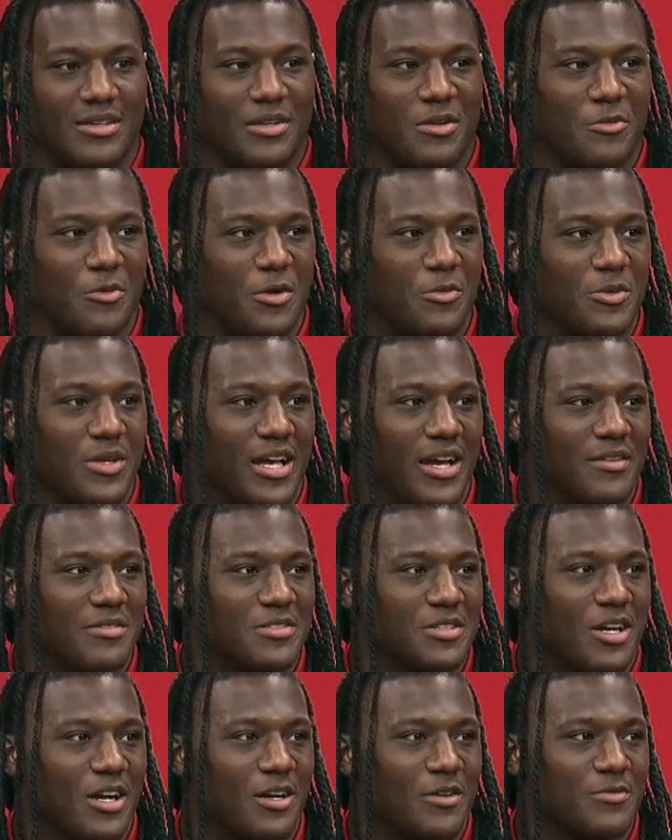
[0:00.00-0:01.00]
and, what we have
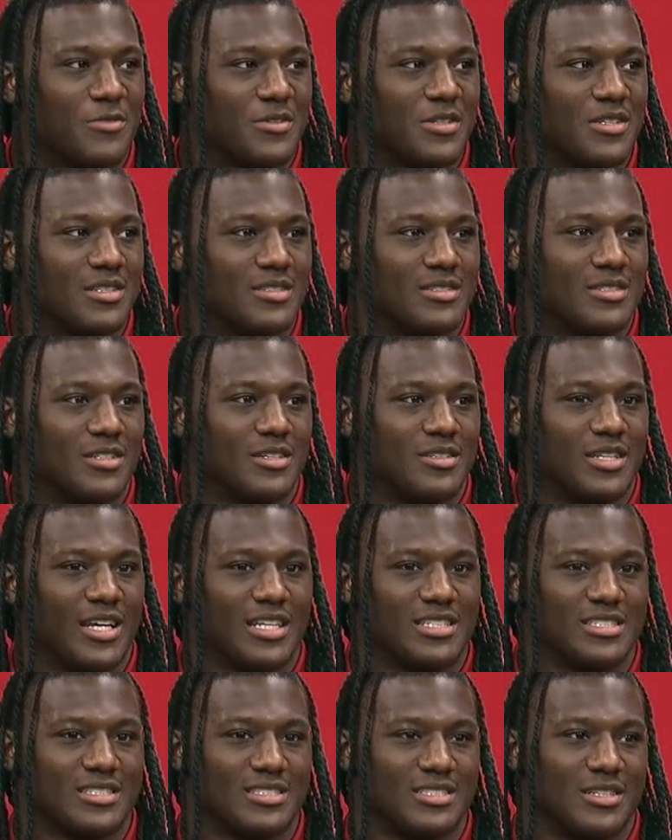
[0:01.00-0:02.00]
to offer, you know,
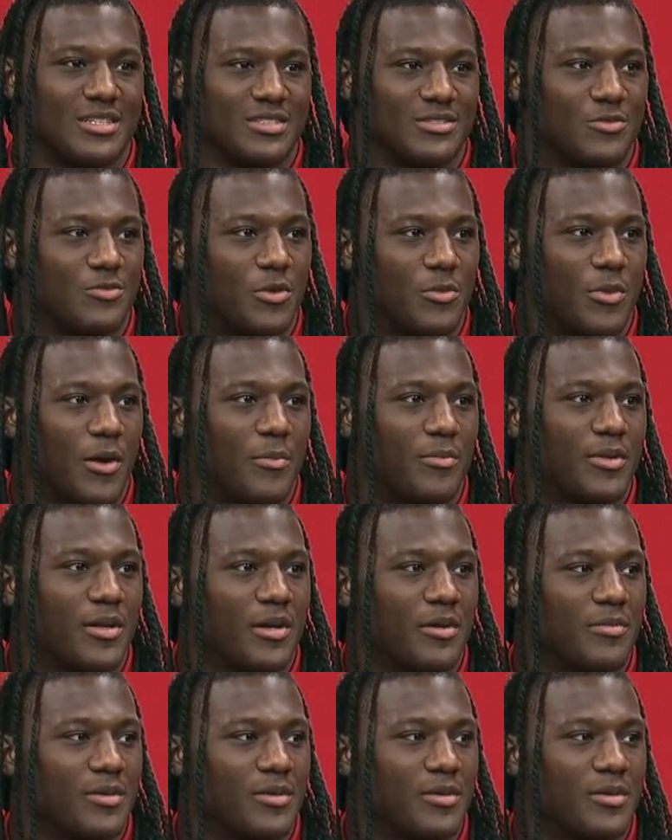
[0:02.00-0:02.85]
not just as a football player,